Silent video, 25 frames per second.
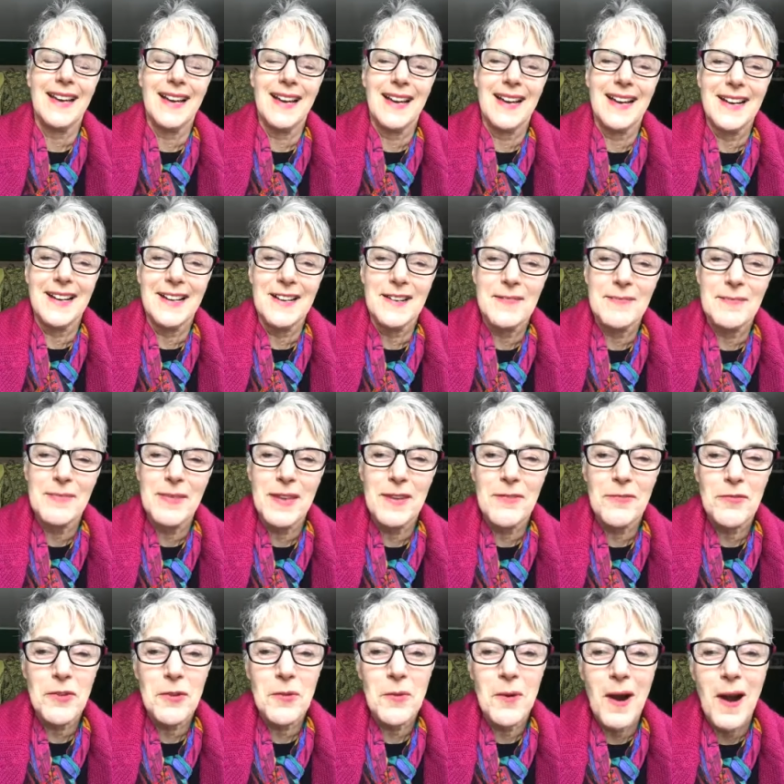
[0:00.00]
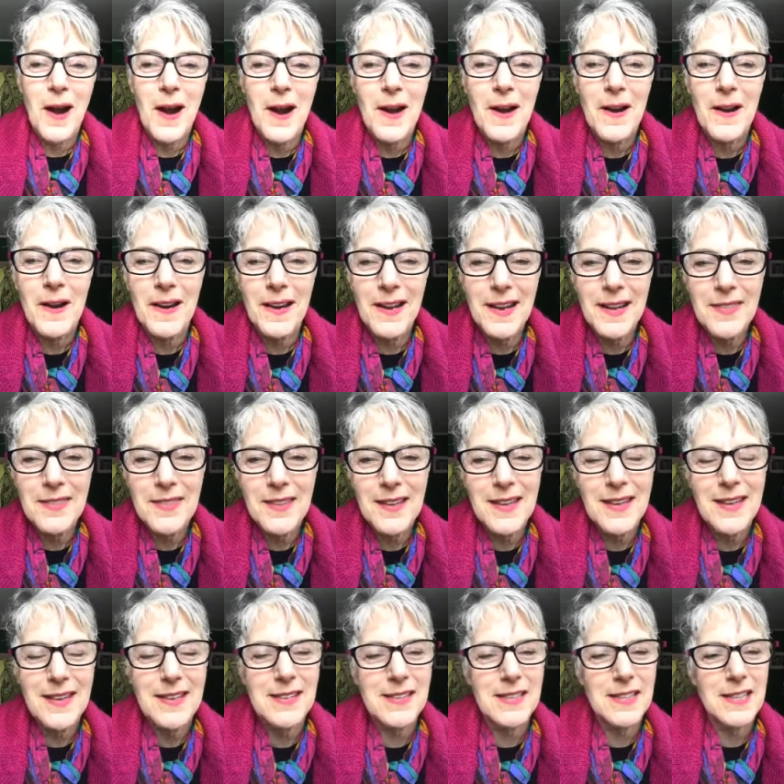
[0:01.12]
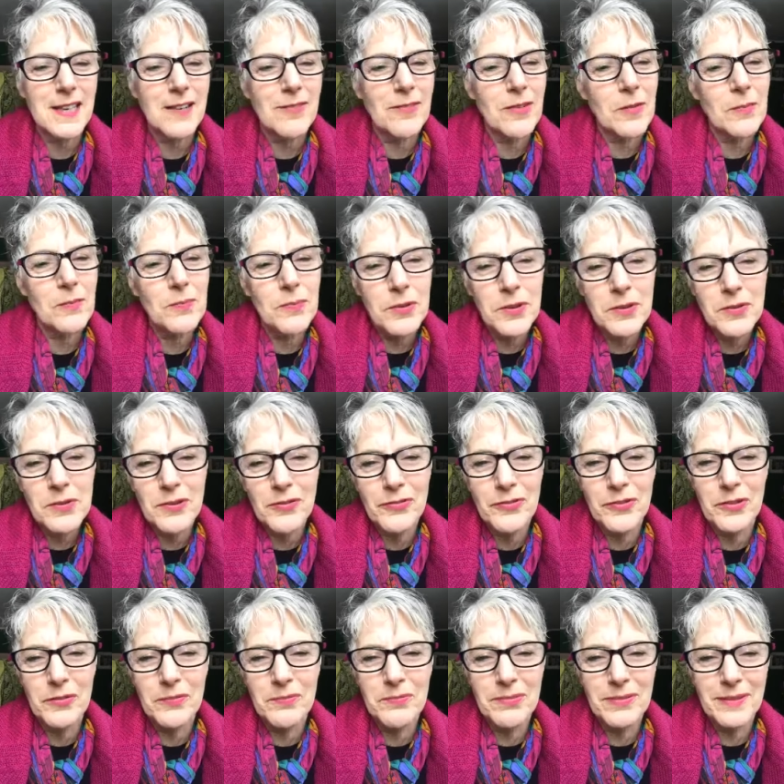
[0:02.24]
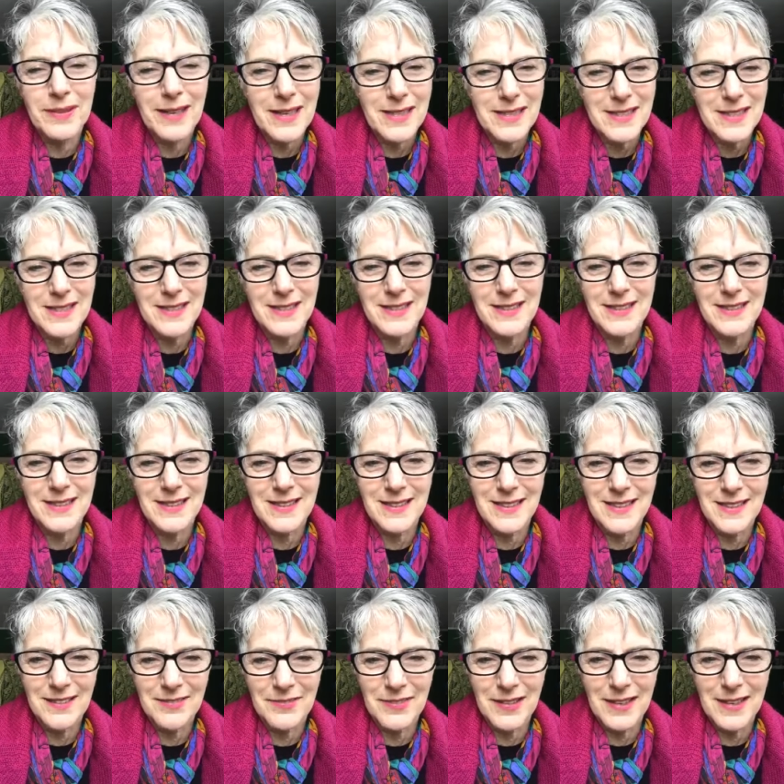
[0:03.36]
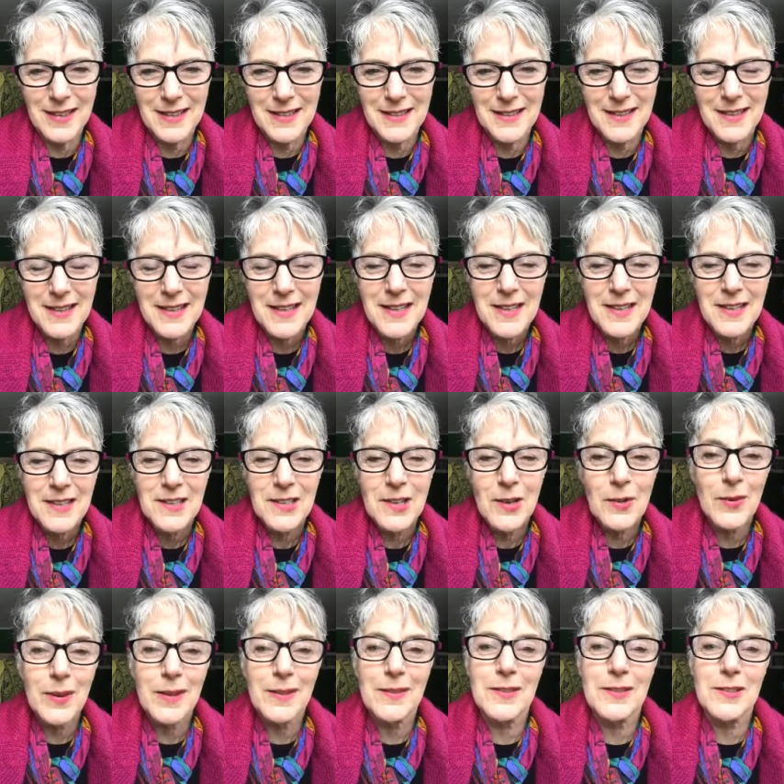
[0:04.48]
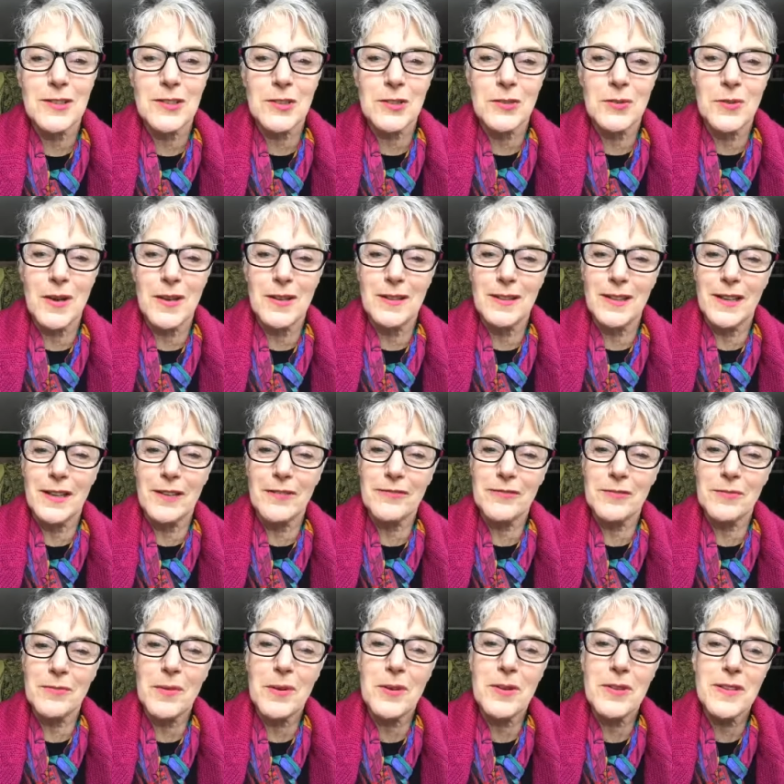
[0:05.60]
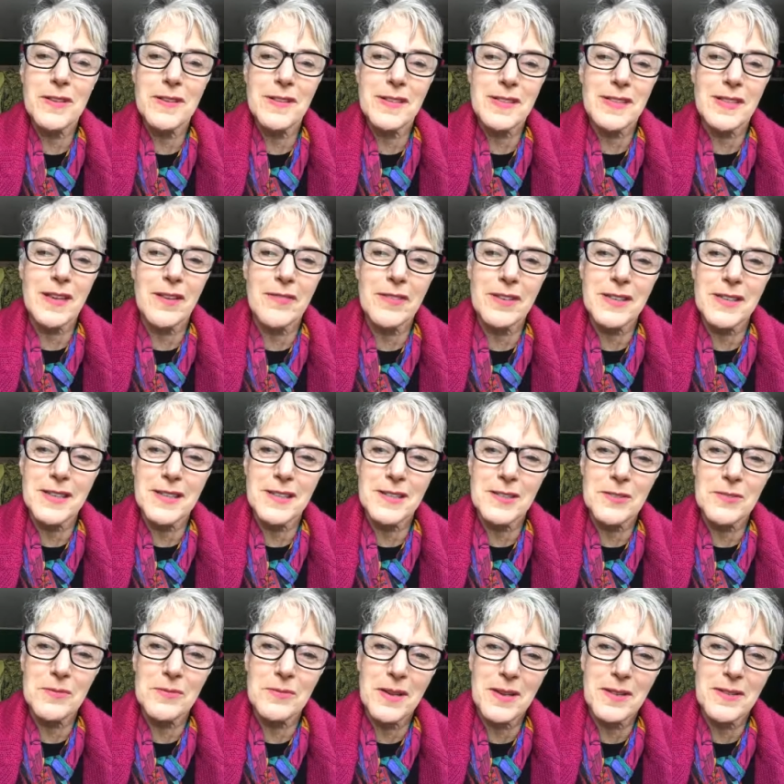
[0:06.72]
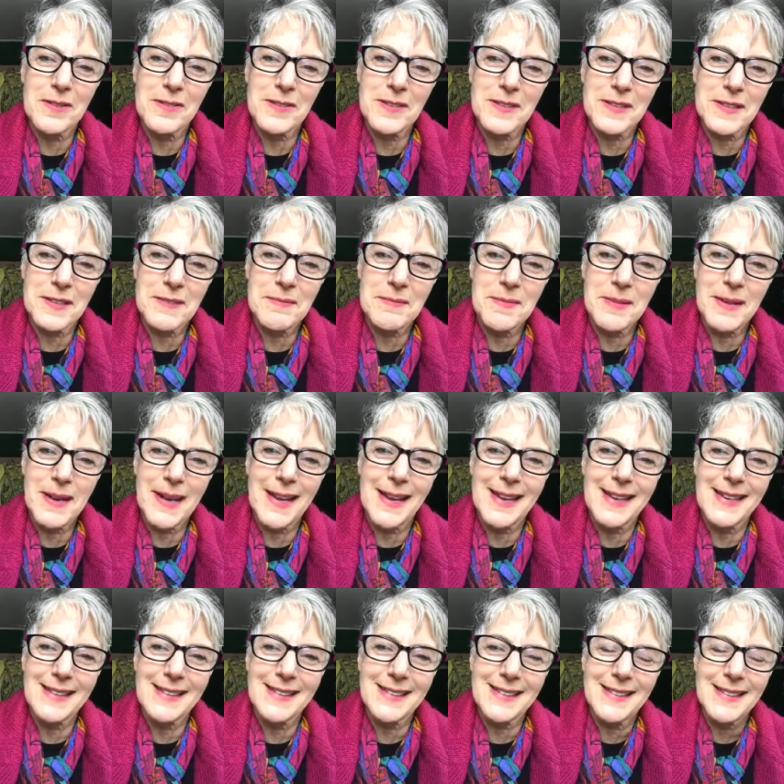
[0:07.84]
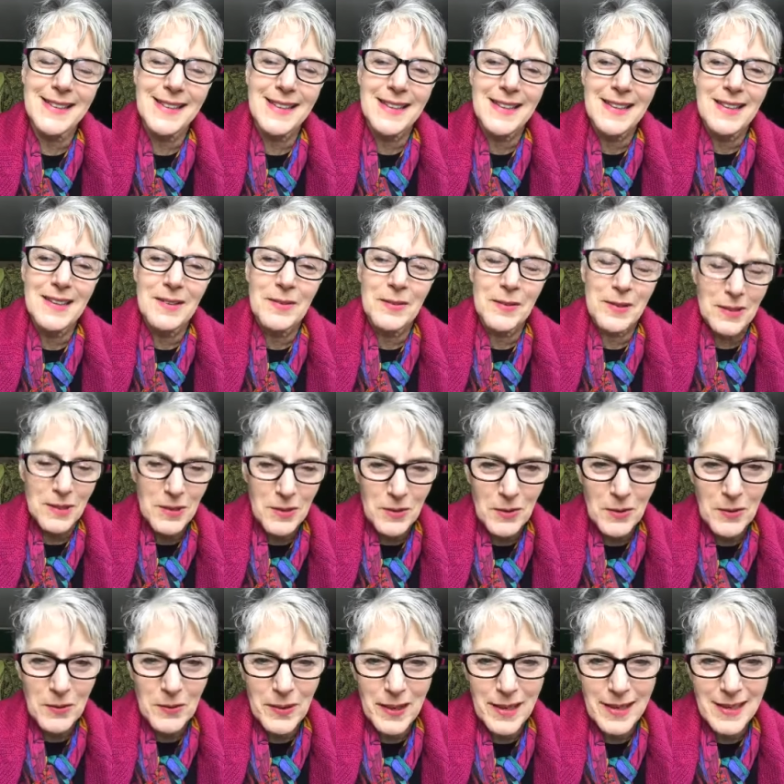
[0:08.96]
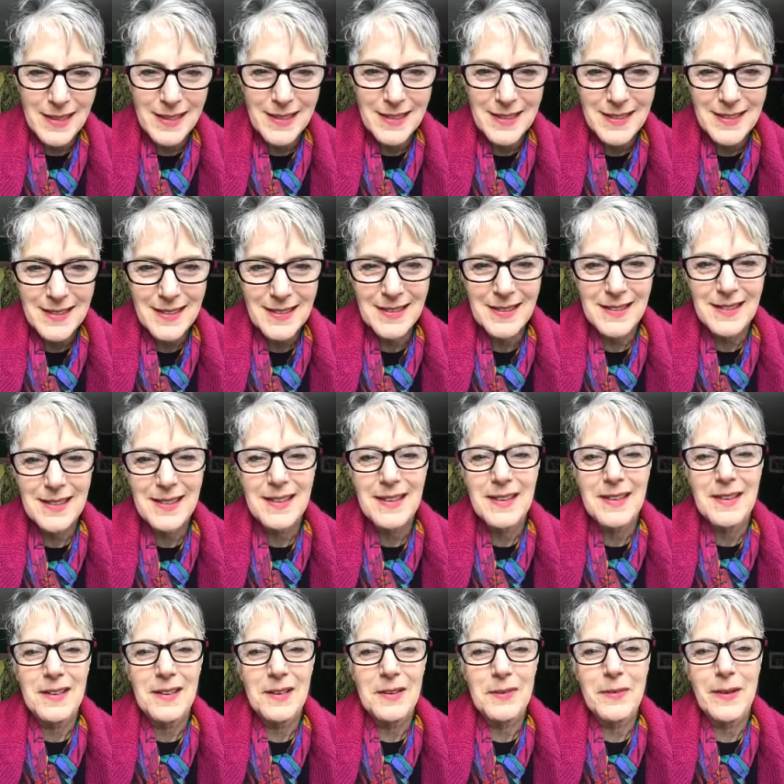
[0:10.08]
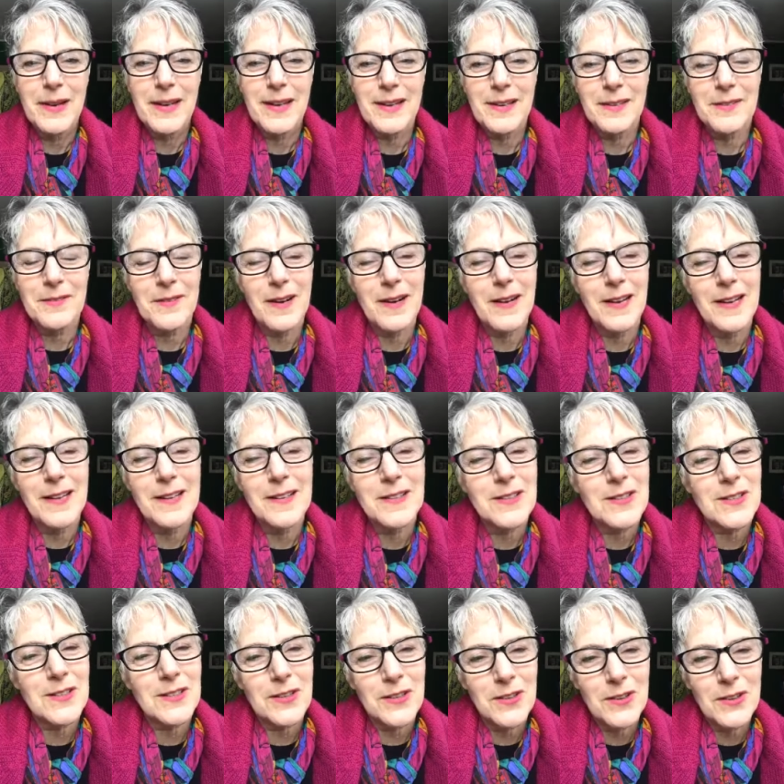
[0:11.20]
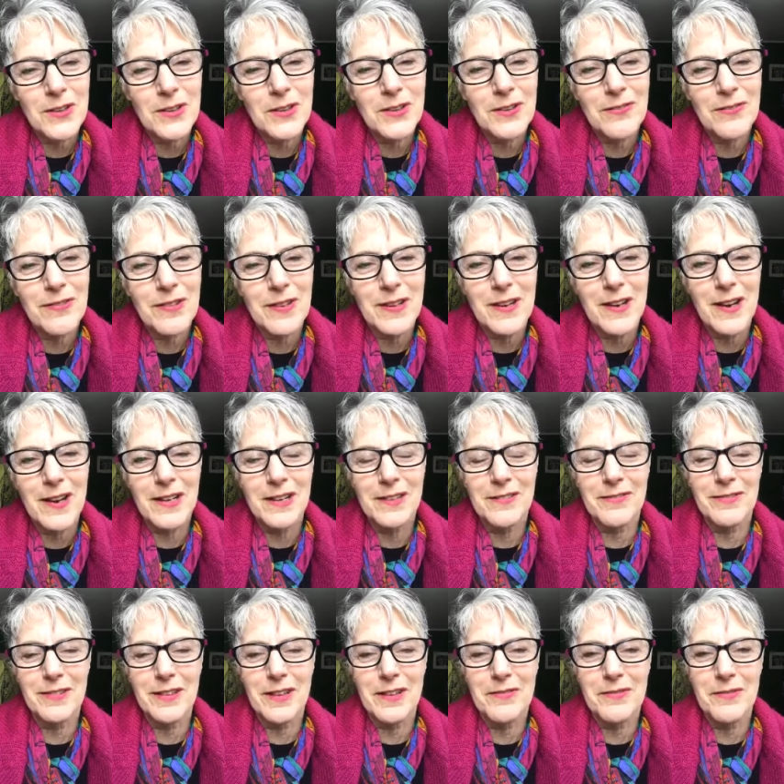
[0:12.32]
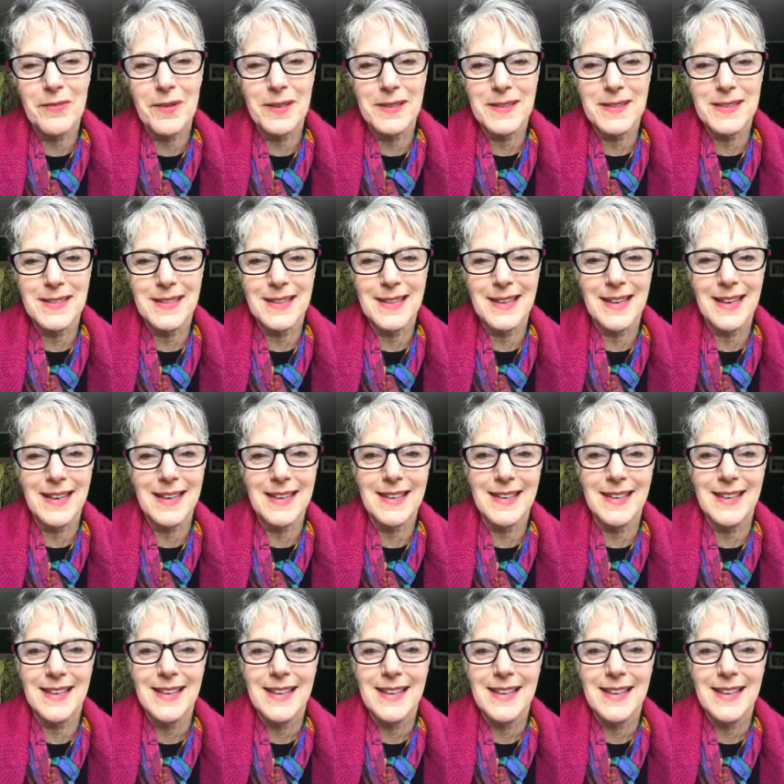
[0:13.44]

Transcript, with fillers: Um, if you are in the East, have a beautiful, blessed evening, knowing that you are loved more than 72 mothers combined. When you awaken, awake and ready to serve the God of love once again.